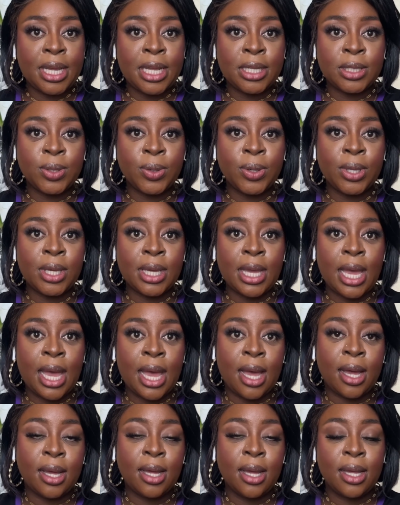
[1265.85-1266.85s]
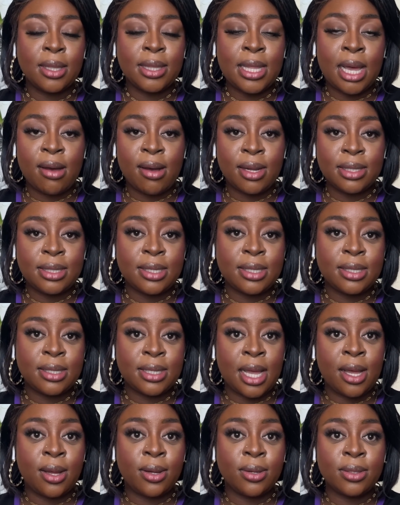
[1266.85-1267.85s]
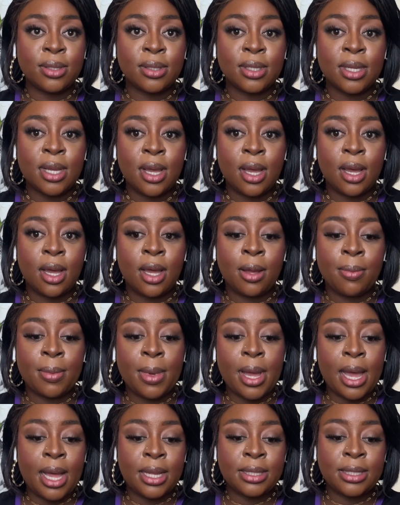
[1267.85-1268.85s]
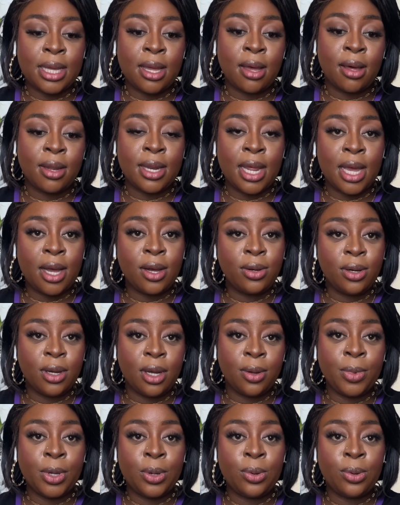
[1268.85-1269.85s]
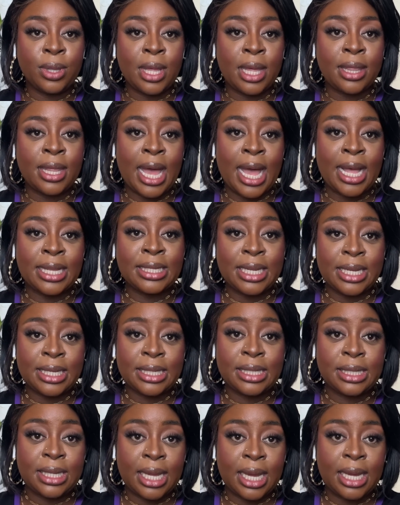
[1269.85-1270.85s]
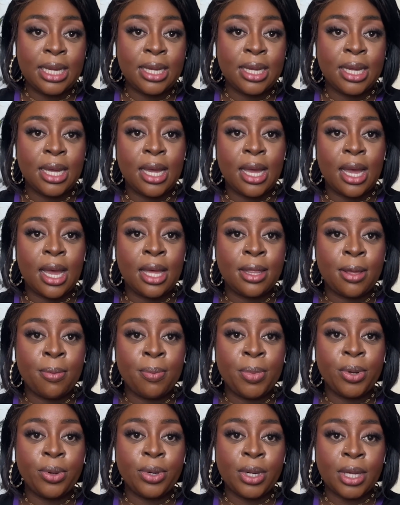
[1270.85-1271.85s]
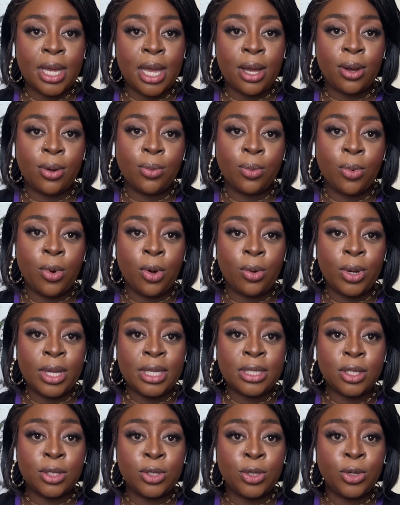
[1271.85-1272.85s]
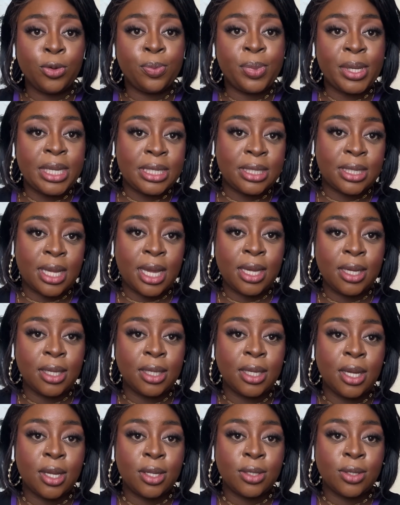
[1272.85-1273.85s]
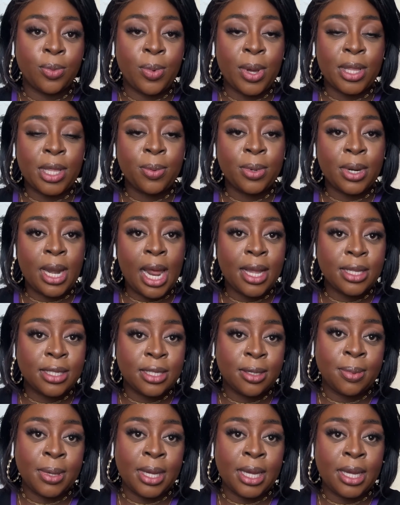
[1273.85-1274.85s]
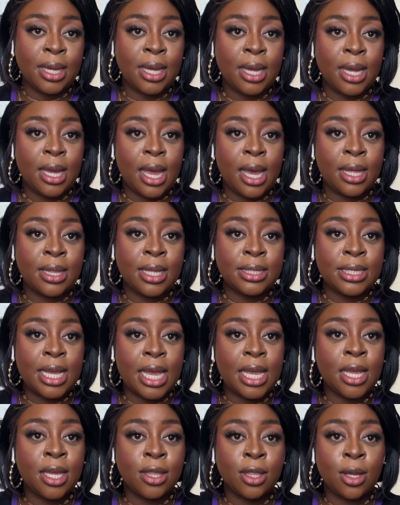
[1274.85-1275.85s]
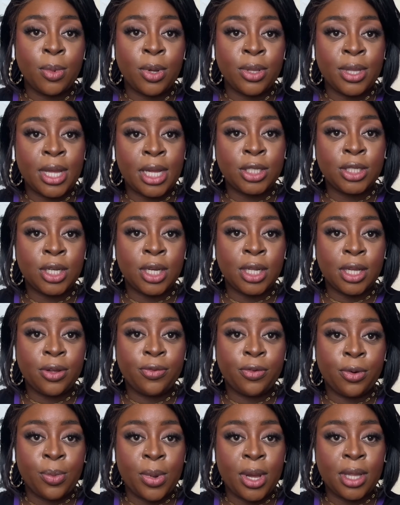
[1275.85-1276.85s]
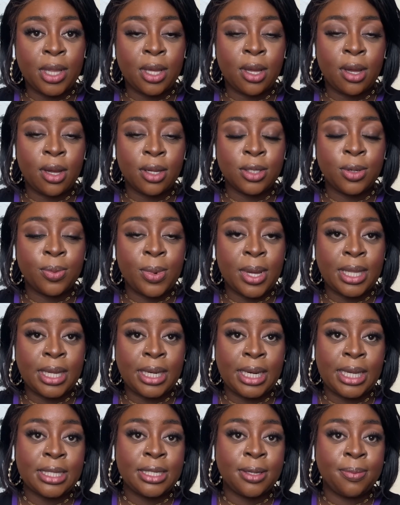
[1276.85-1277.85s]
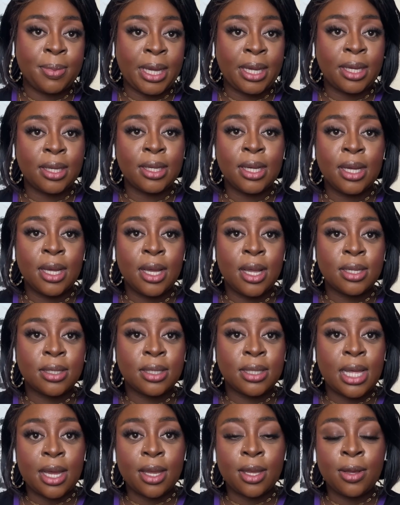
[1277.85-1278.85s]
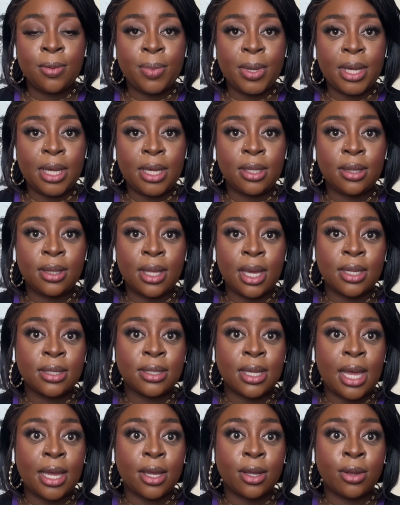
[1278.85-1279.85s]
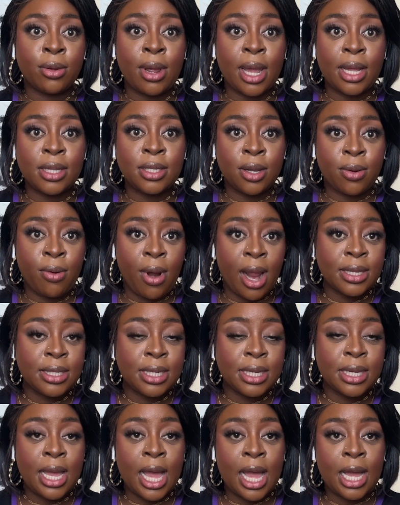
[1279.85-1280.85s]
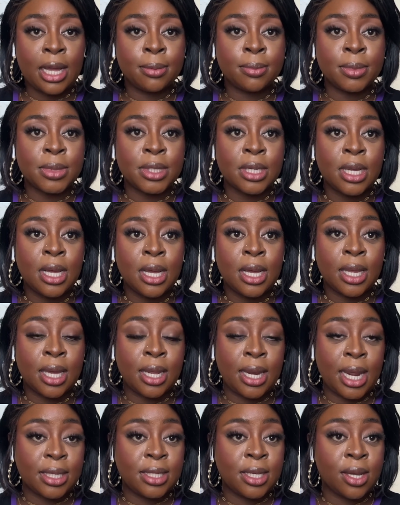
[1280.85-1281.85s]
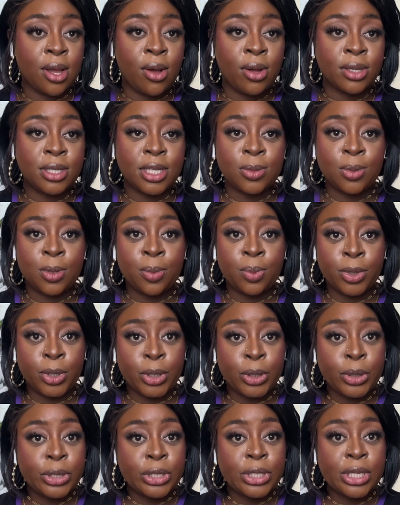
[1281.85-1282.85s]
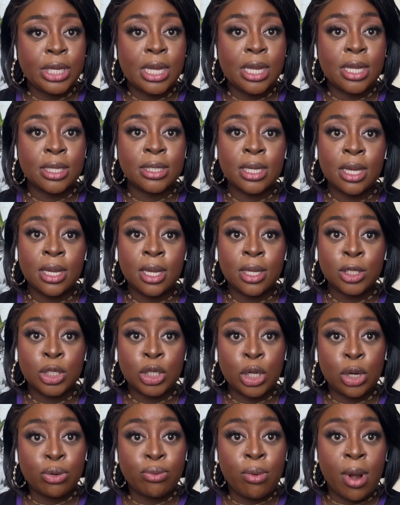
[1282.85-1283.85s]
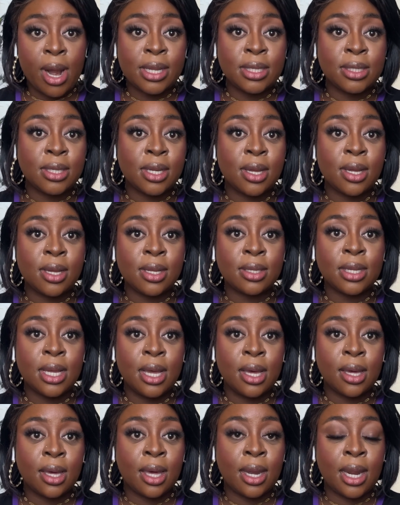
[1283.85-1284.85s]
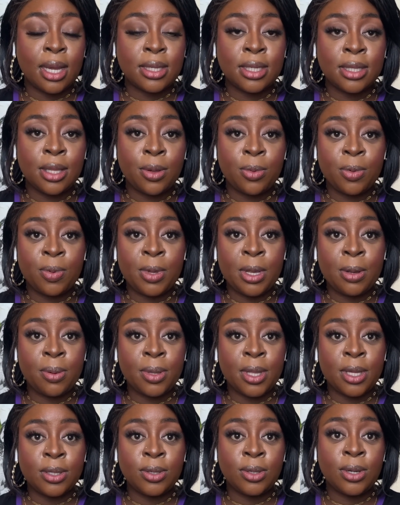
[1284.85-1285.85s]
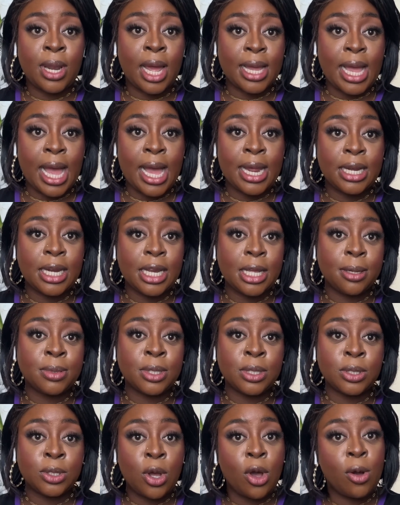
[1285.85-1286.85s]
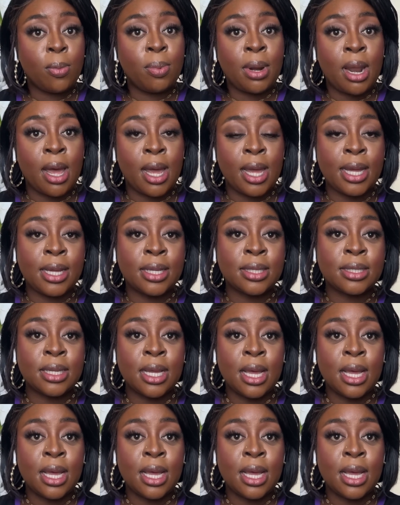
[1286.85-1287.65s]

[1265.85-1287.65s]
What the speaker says: It's looking at that artist sound as they are now, and we call that the as is state, and then building out what is the to be state, so where they would like to be, and then taking them on that journey from where they are to where they need to be. So that can be things like creating writing camps, connecting artists with producers, songwriters, connecting them with people that do like ad-libs and top lines.